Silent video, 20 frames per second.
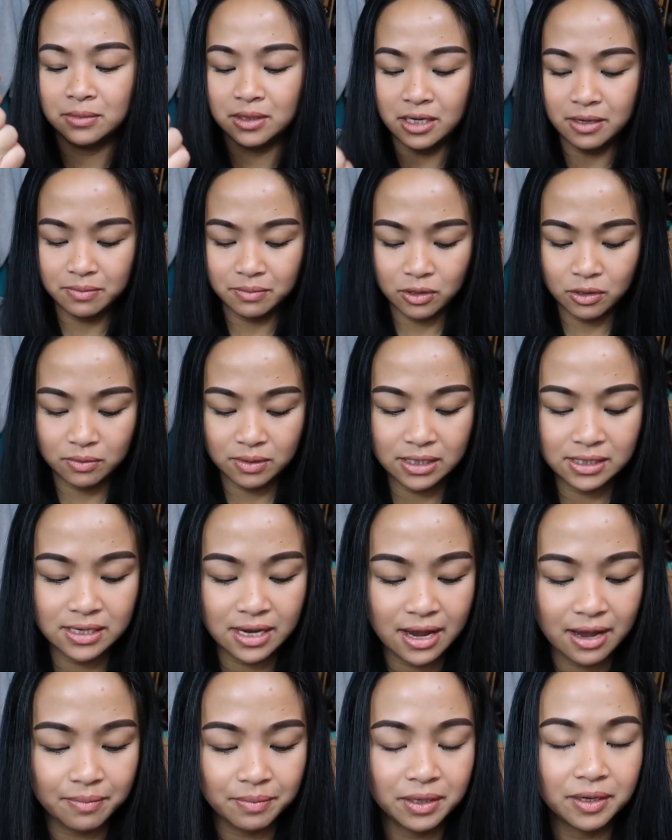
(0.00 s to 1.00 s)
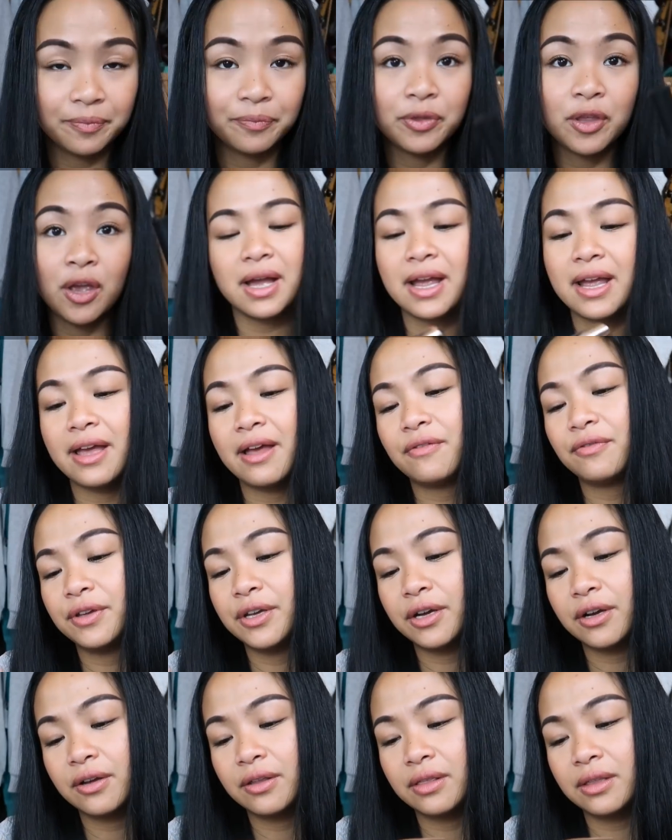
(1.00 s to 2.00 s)
Yep, no, that's not happening. I have
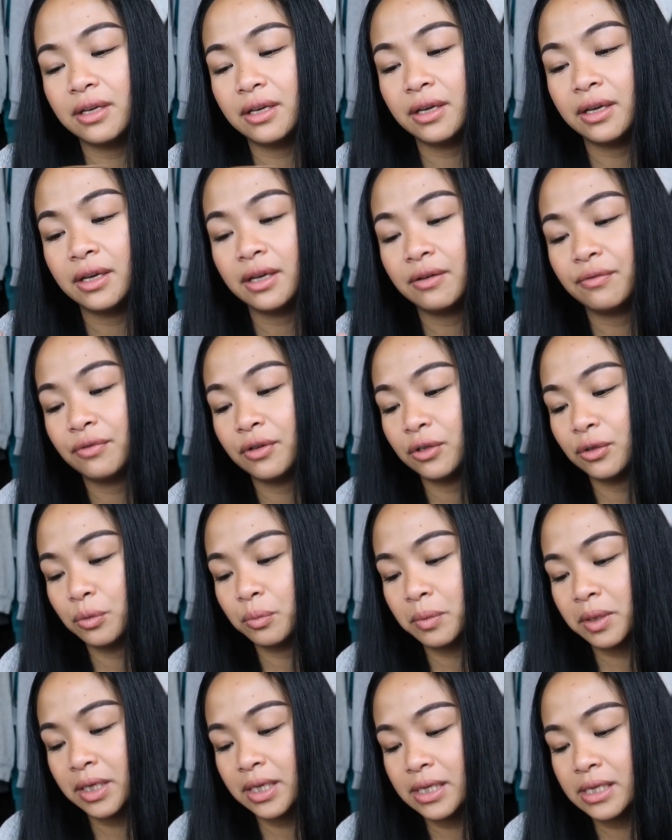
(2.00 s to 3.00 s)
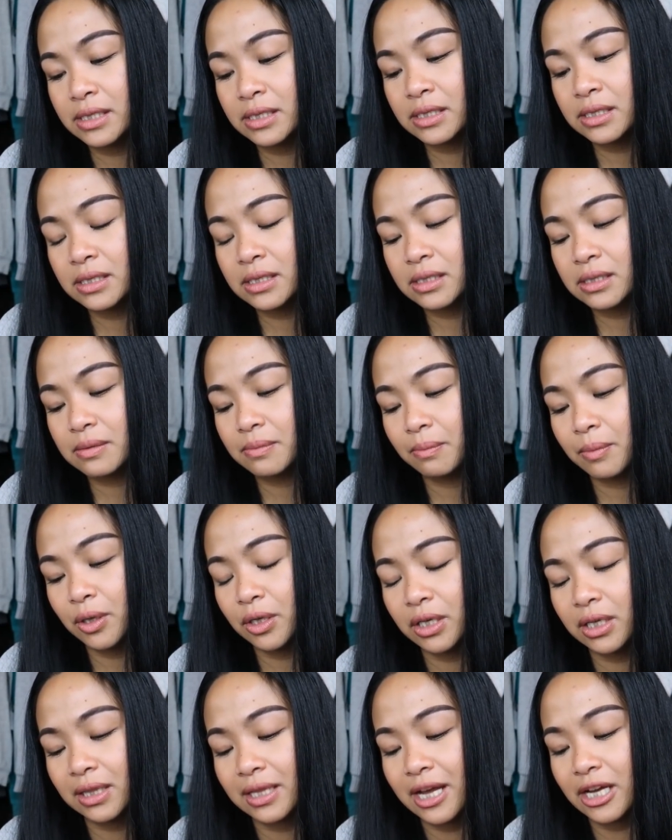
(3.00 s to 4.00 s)
here the Voluminous
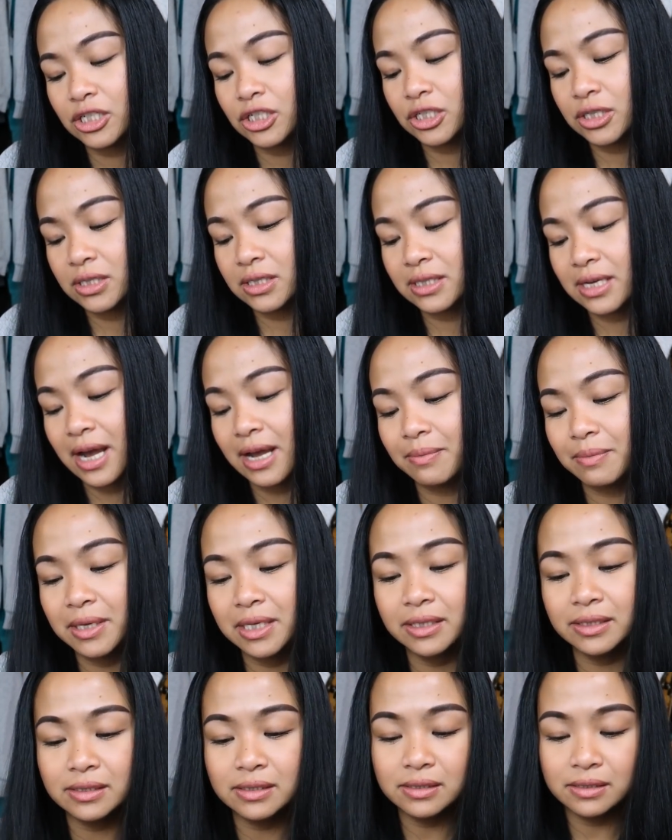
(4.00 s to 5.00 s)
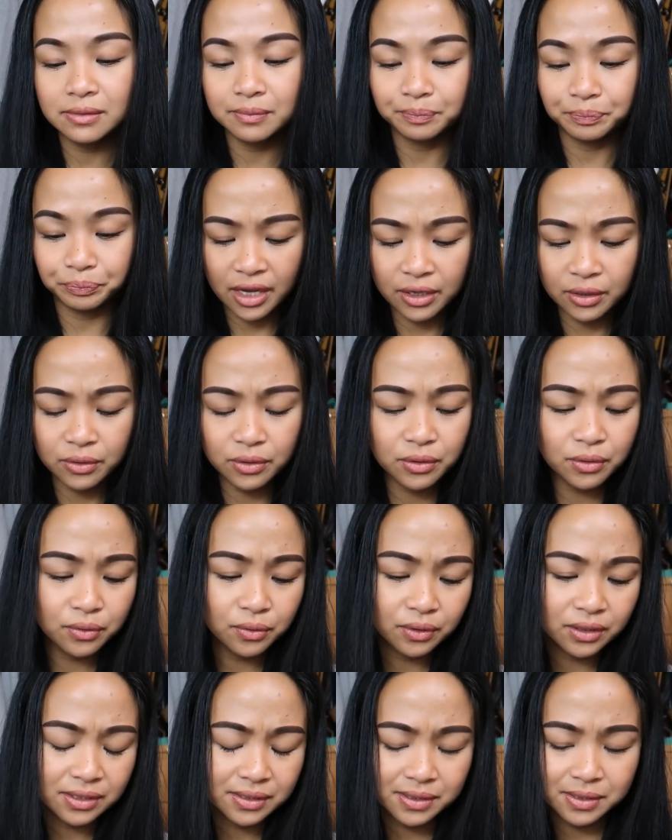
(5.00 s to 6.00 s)
Million Lashes Diamonds. I don't know
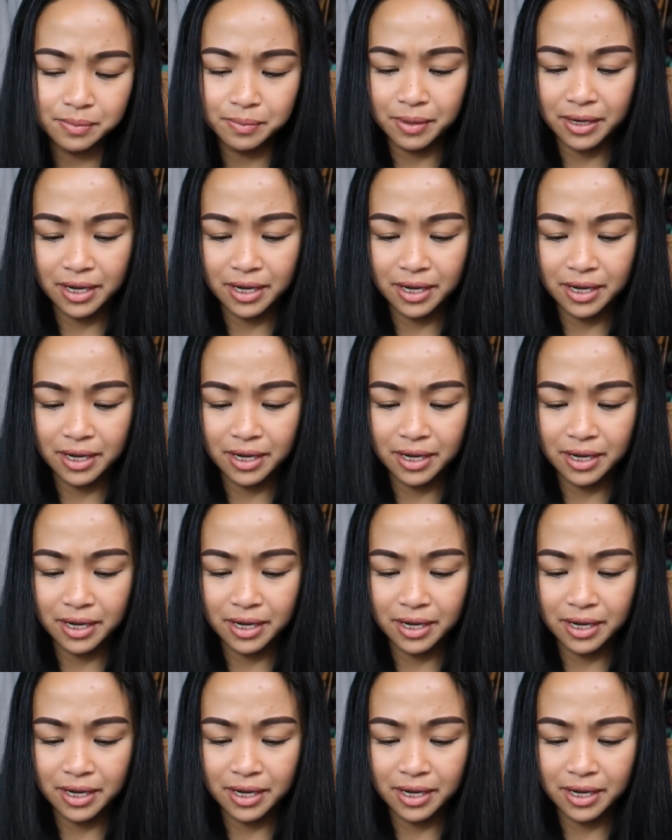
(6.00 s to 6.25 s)
who this is